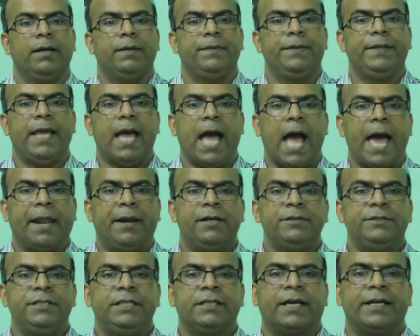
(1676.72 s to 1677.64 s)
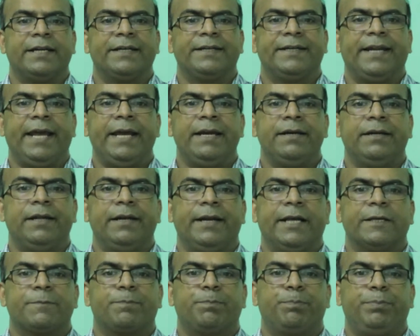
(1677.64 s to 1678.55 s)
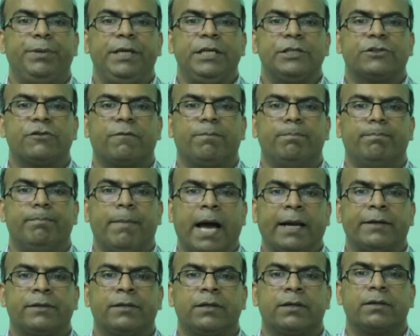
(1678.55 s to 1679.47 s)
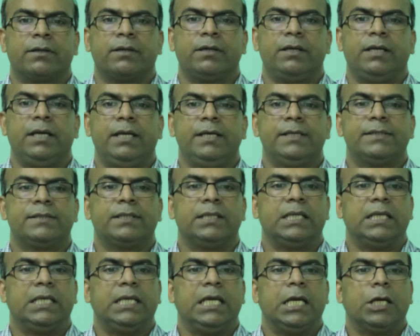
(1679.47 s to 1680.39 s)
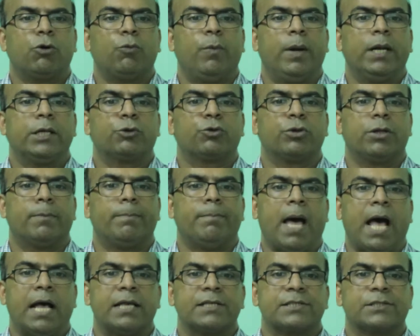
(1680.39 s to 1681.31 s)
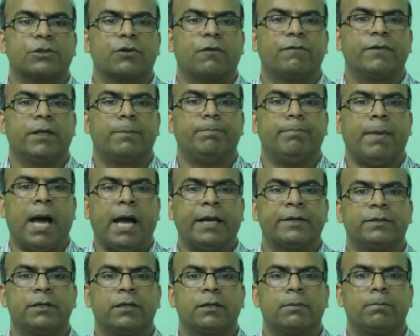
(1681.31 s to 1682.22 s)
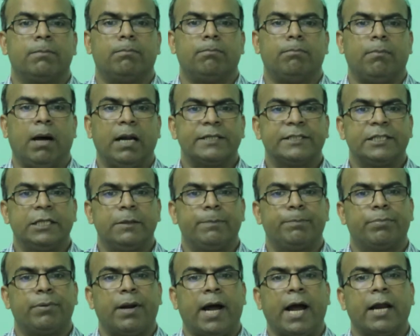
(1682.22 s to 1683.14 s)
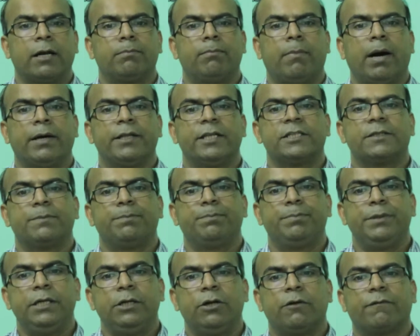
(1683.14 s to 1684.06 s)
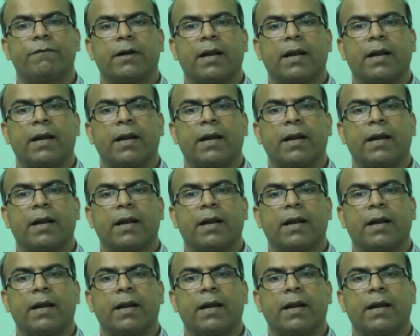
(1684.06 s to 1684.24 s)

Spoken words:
The energy contained in a piece of matter is equal to the mass of the matter multiplied by the speed of